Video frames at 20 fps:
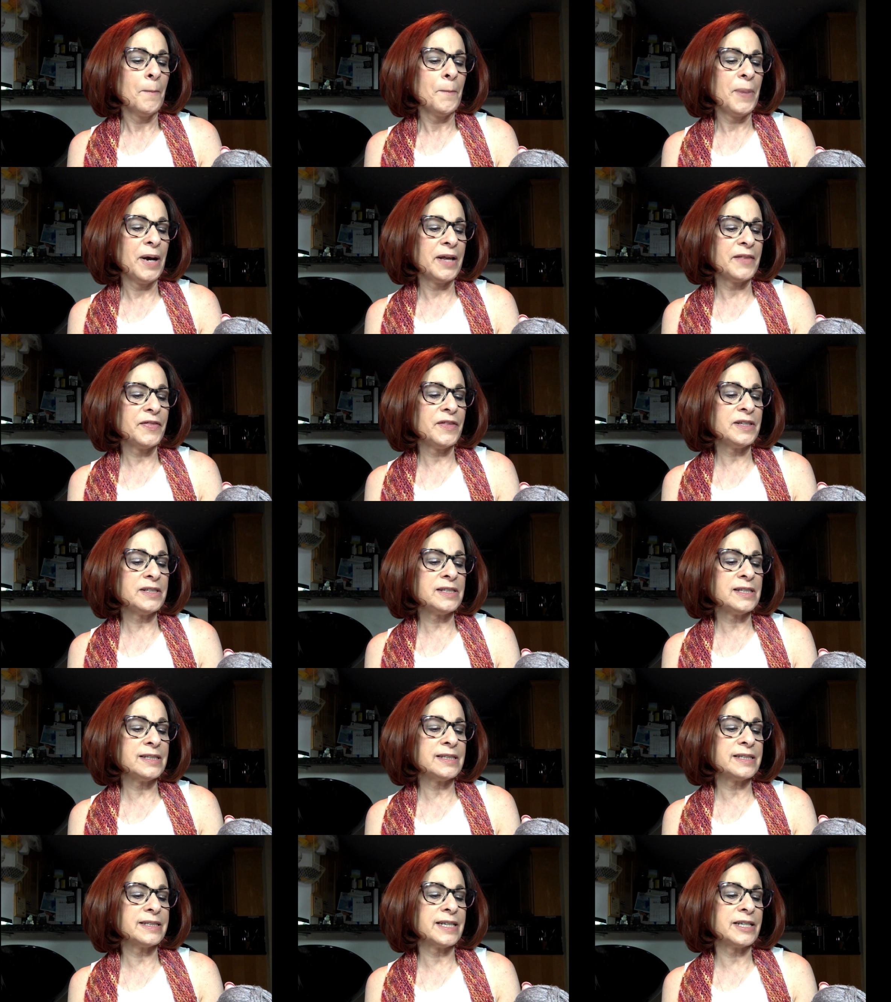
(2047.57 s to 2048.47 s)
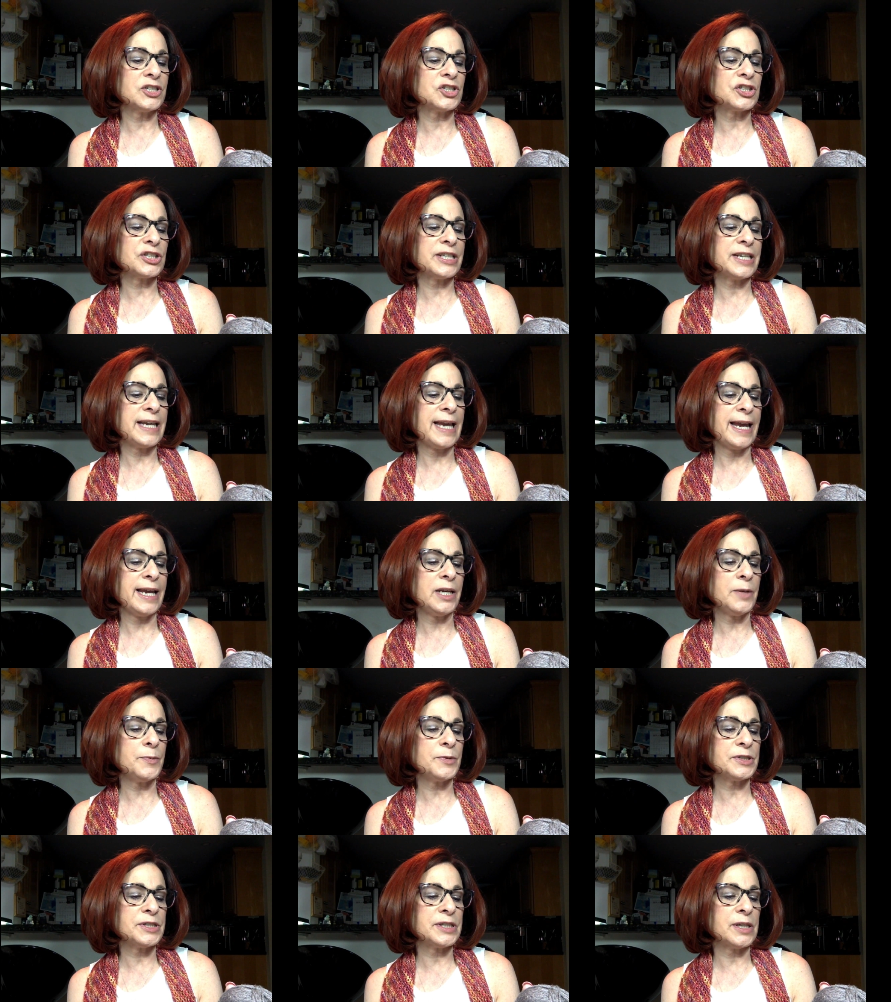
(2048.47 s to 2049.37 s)
But this is essentially
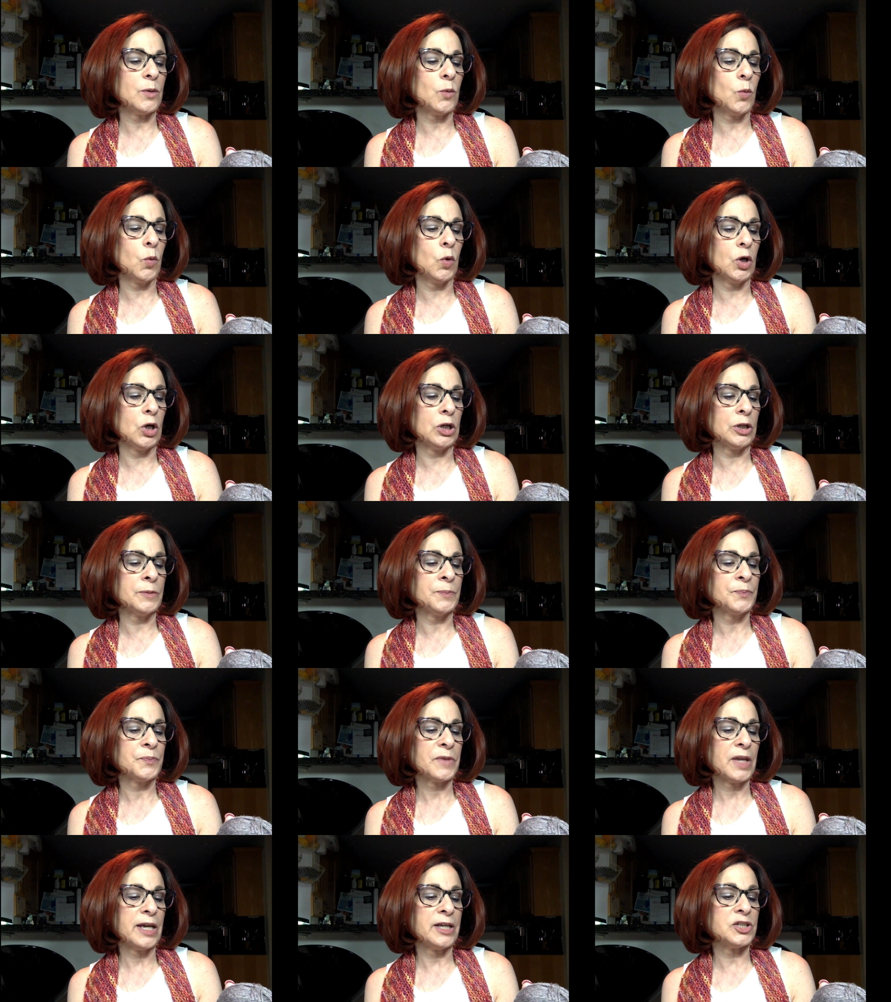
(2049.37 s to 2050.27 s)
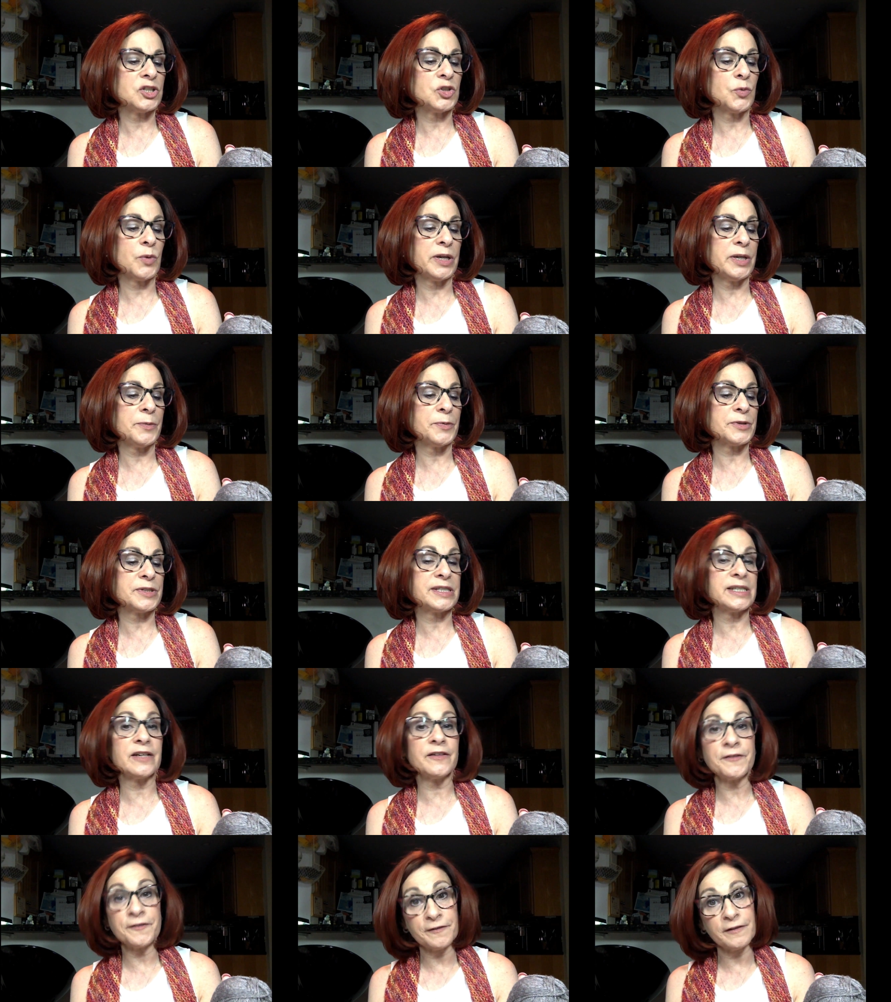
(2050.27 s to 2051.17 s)
80% wool and
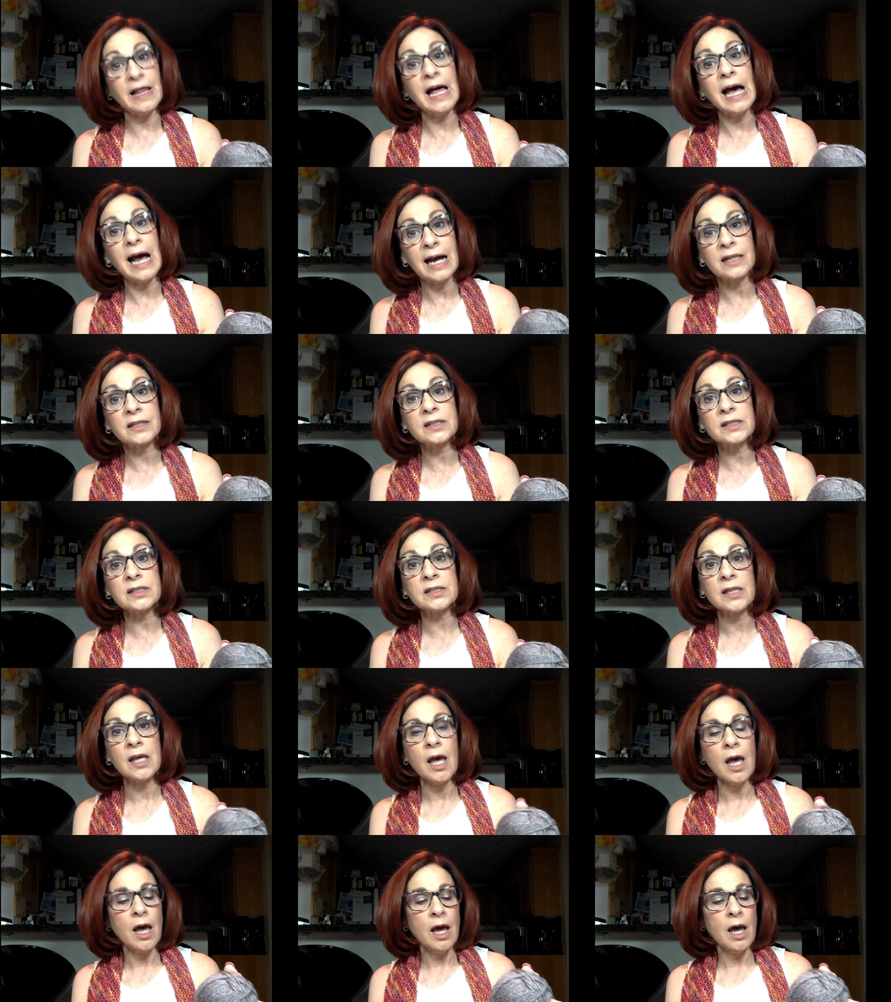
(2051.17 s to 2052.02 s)
20% flax,